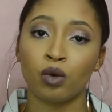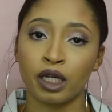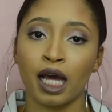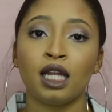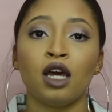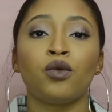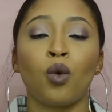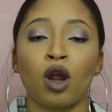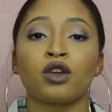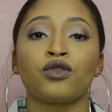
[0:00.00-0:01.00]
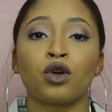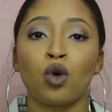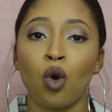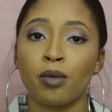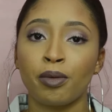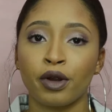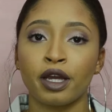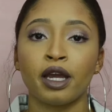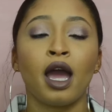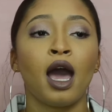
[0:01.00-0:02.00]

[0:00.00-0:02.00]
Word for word: When I left working for corporate,